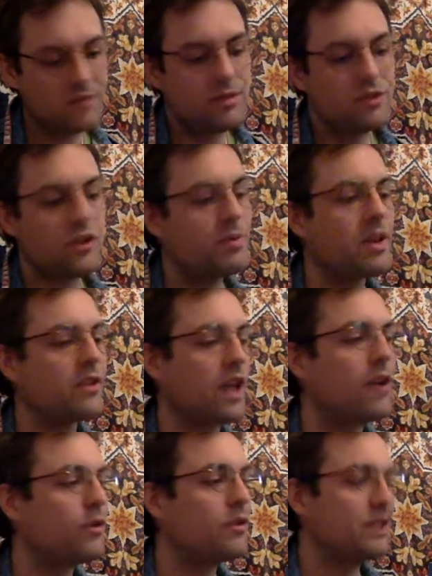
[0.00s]
Just because
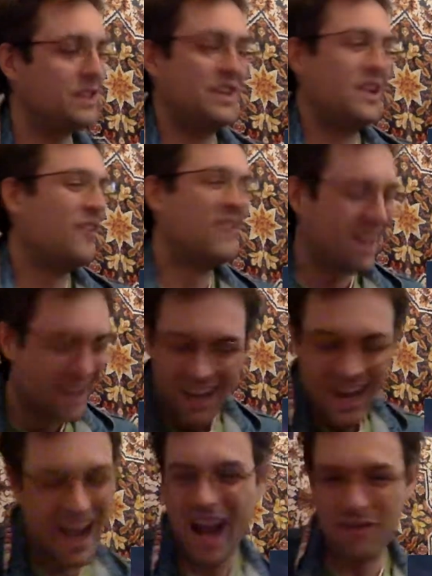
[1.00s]
I don't, you know,
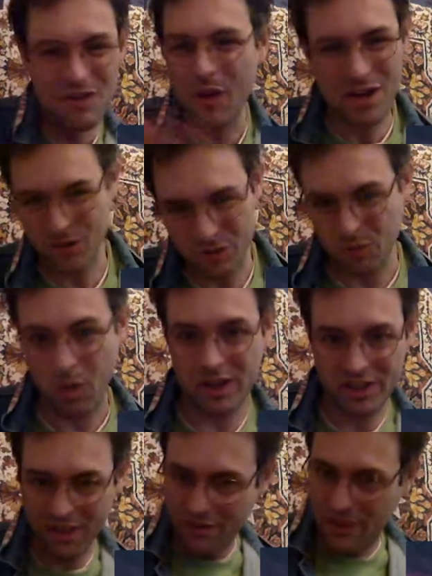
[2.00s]
I have no idea who's
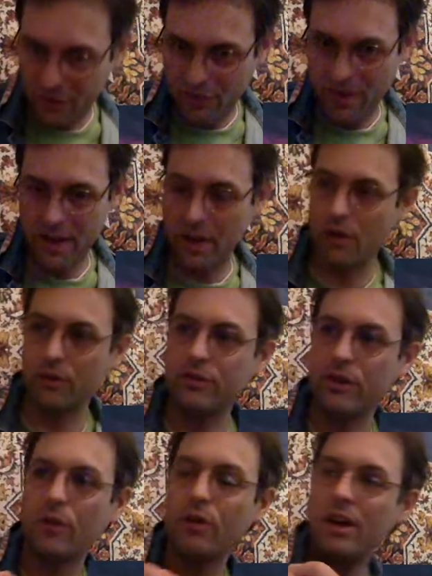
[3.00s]
watching this video,
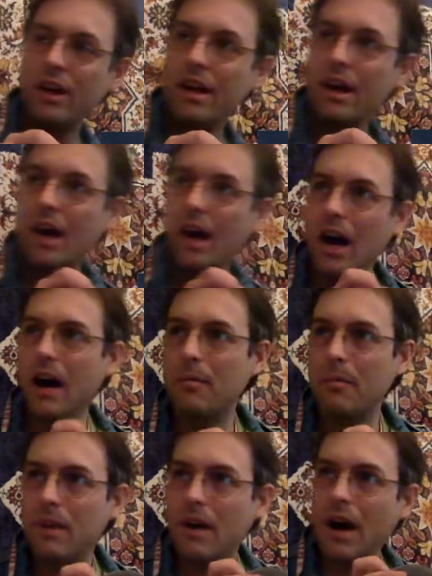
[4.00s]
so
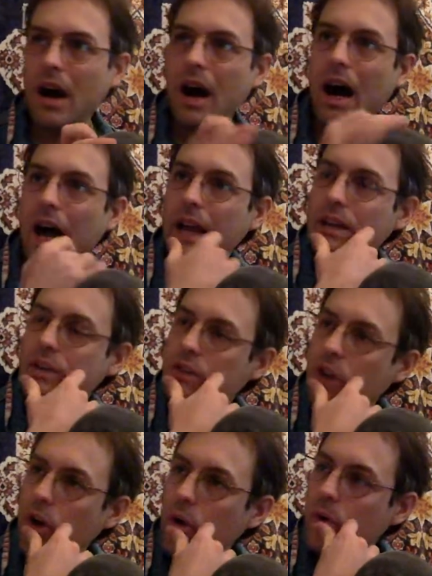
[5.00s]
I
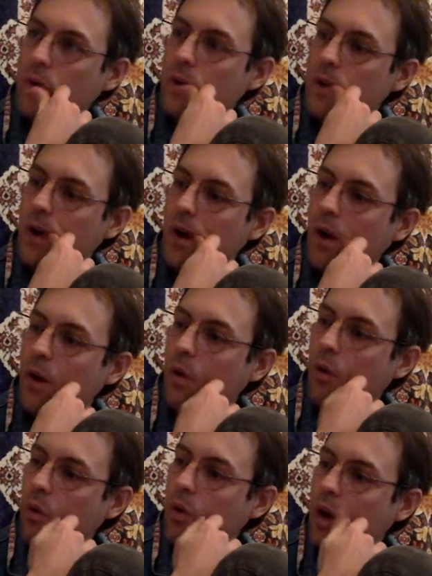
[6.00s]
don't
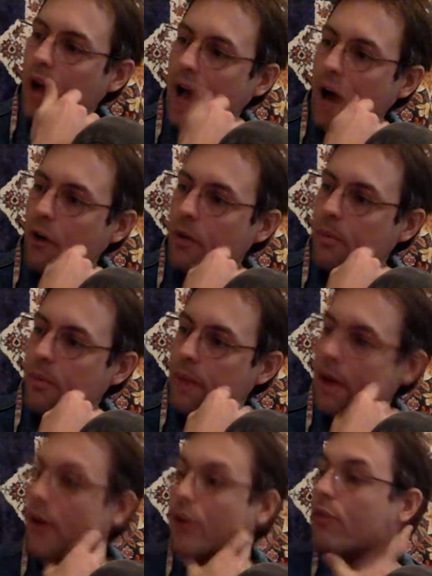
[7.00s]
know how to
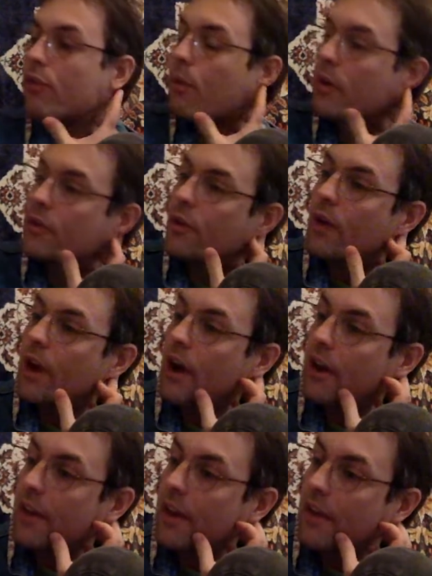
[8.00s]
prepare you for what's going
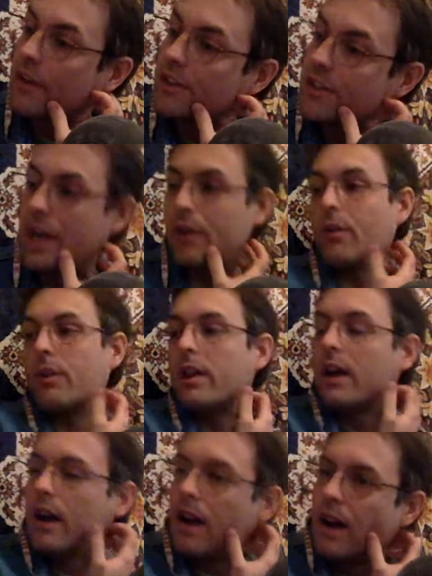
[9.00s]
on that other channel.
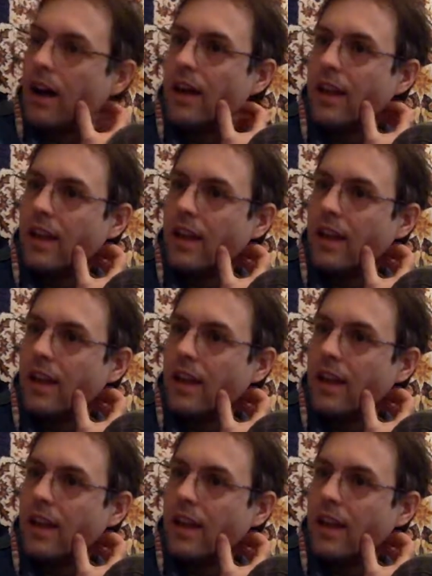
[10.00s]
I